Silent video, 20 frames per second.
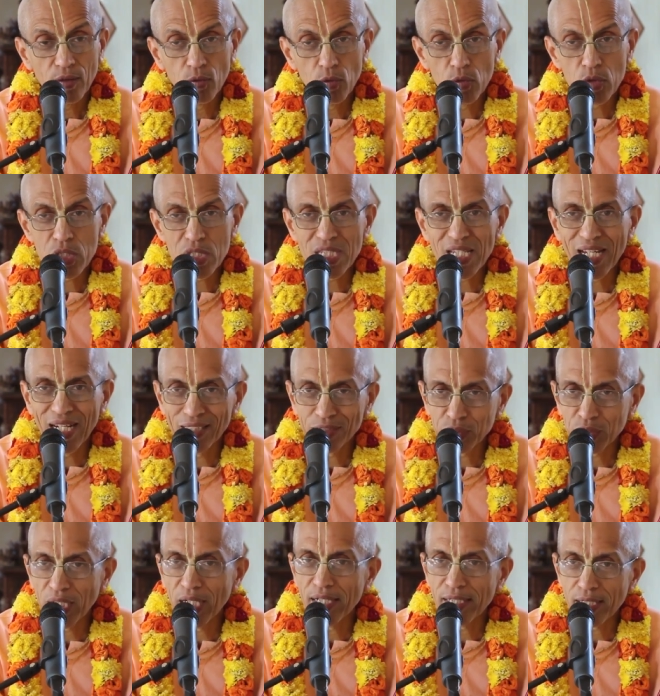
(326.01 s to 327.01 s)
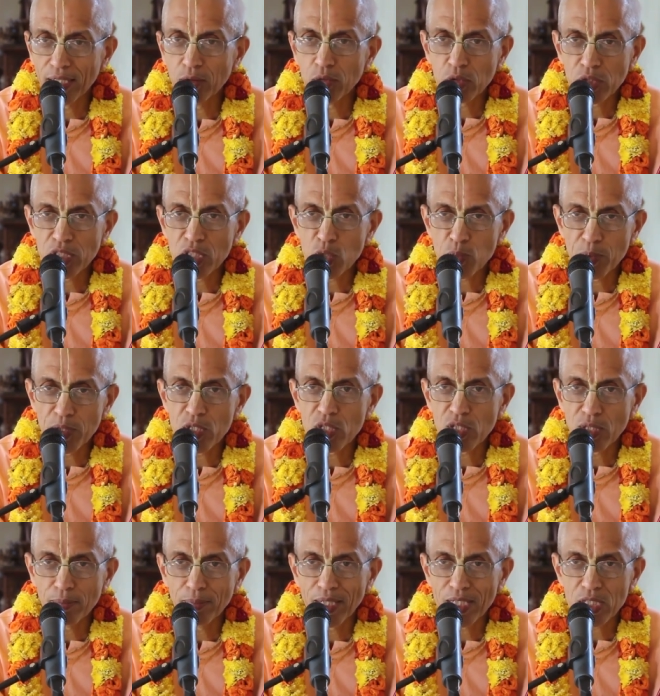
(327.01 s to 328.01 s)
who is the Acharya, who is the
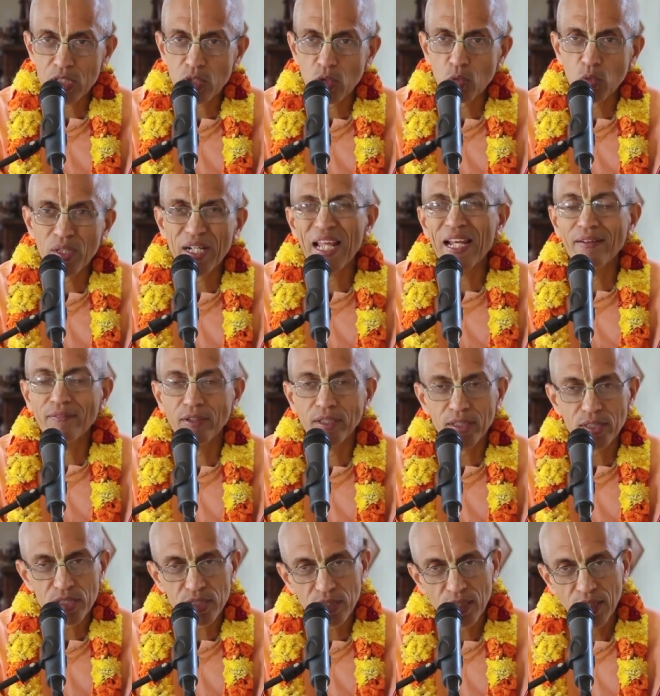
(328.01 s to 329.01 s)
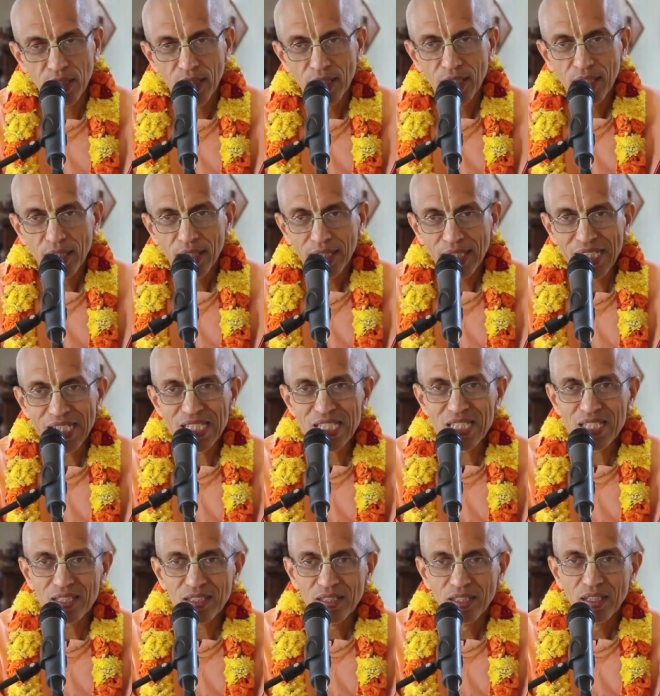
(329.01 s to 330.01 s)
spiritual master who delivers,
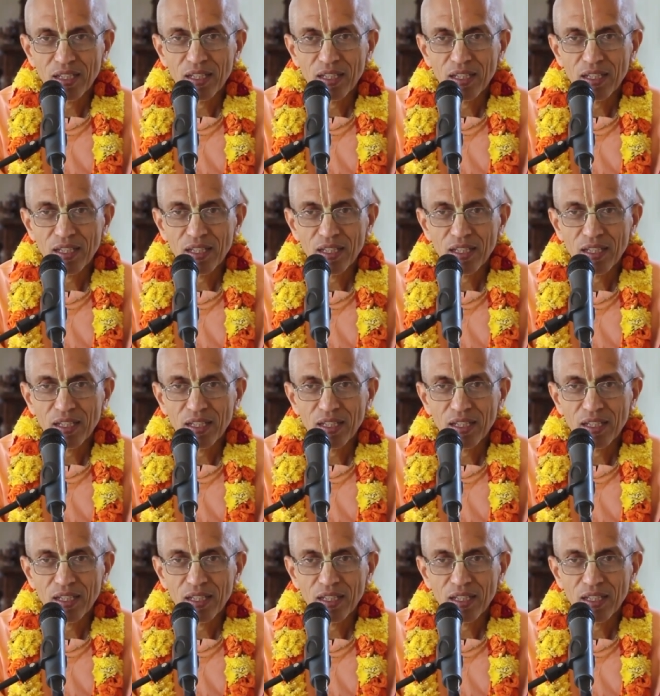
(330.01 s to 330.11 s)
is